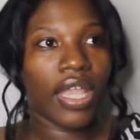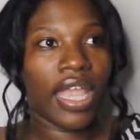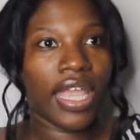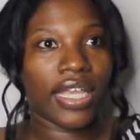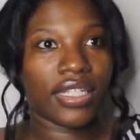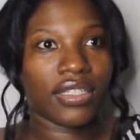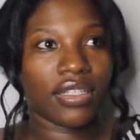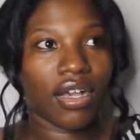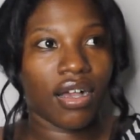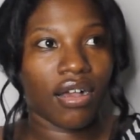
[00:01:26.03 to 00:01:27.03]
And
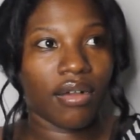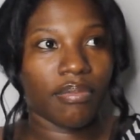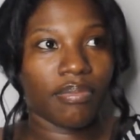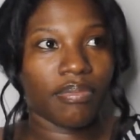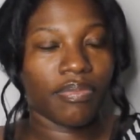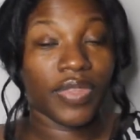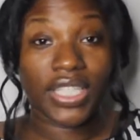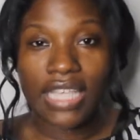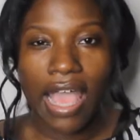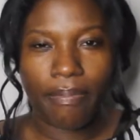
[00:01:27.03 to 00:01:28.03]

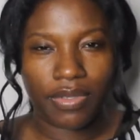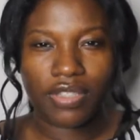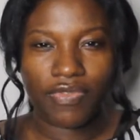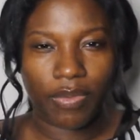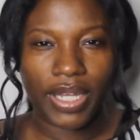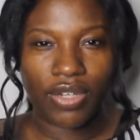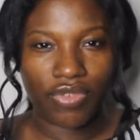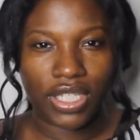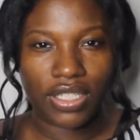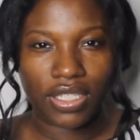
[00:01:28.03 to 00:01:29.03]
this happens for many
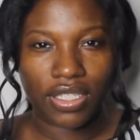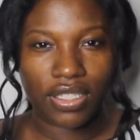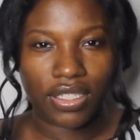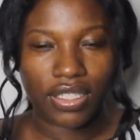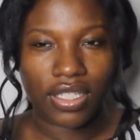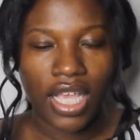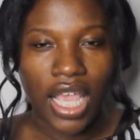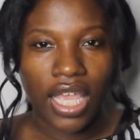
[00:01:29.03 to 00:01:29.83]
reasons,